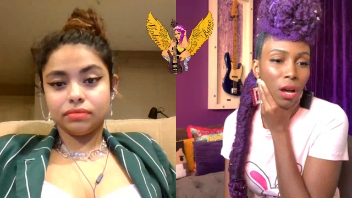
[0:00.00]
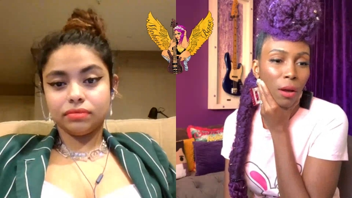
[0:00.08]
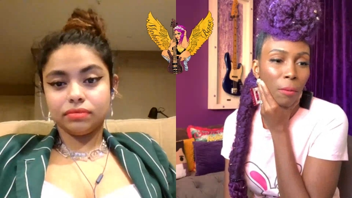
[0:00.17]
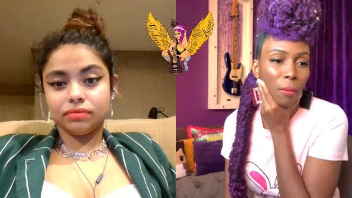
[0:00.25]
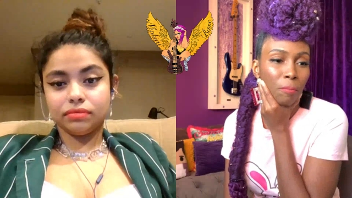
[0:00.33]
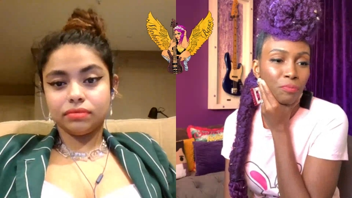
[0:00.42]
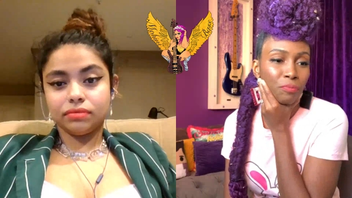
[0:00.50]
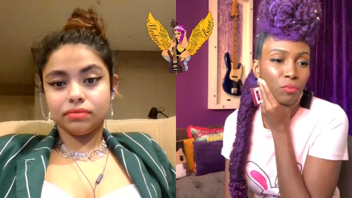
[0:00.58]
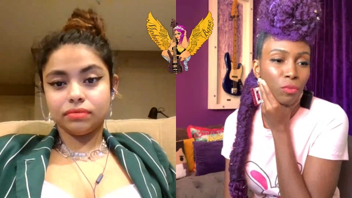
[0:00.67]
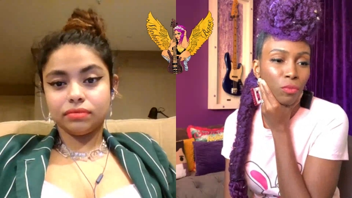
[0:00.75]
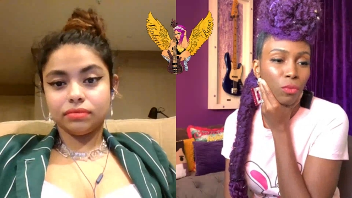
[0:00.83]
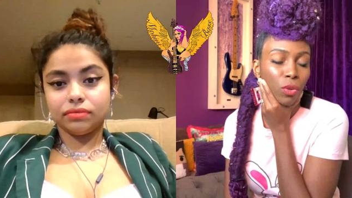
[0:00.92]
Speaker 1: um,
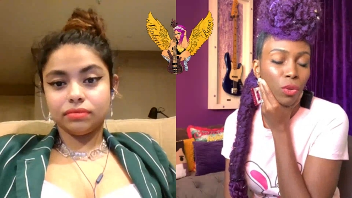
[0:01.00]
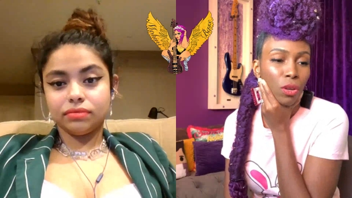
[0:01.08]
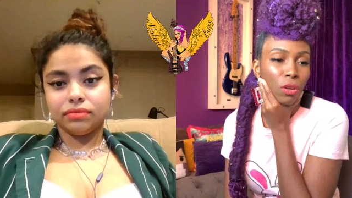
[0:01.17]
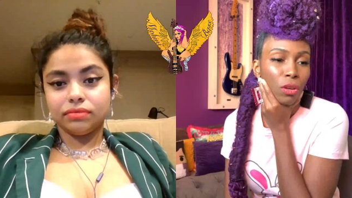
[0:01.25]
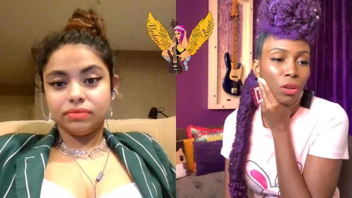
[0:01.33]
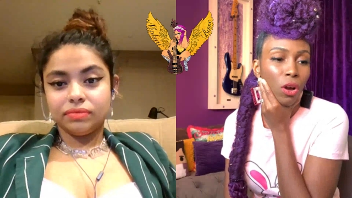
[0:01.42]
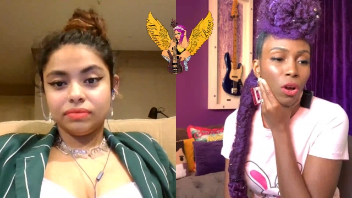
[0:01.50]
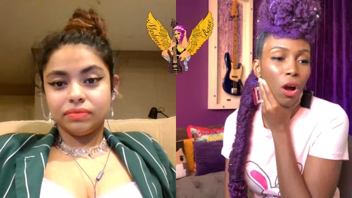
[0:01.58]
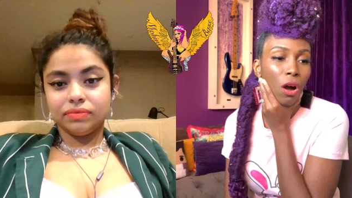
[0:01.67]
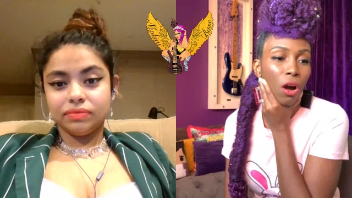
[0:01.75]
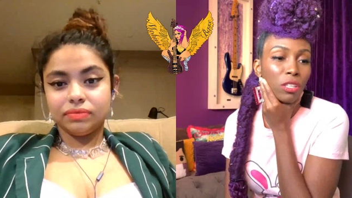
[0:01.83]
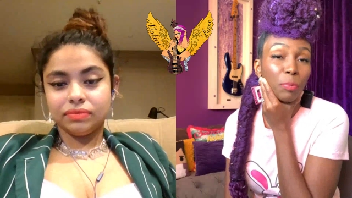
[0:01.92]

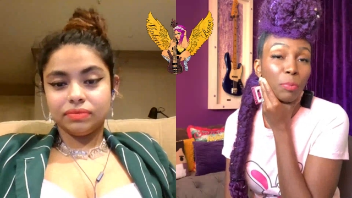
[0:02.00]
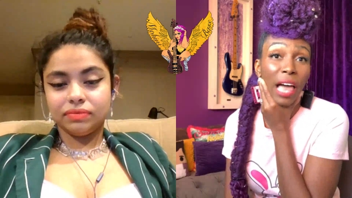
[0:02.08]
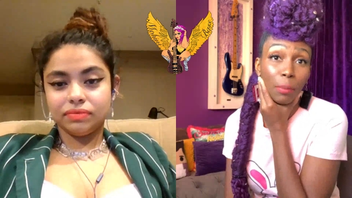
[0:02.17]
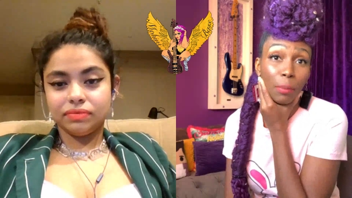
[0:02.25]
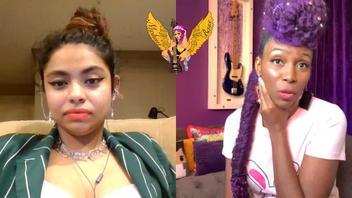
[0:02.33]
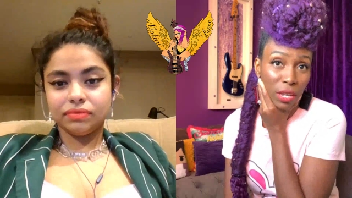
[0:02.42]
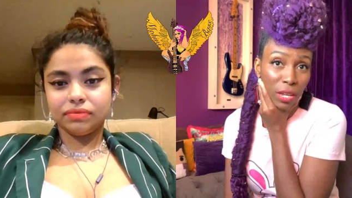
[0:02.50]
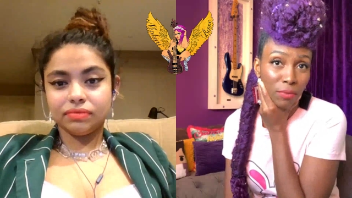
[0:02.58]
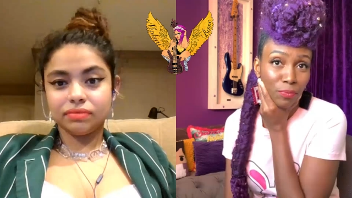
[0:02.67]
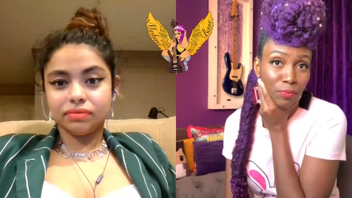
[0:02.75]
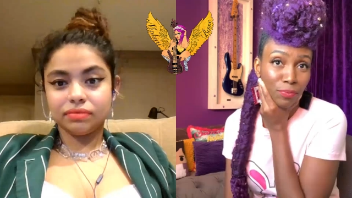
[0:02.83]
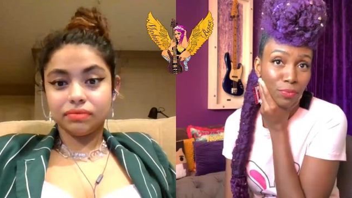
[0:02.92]
called Black Beauty,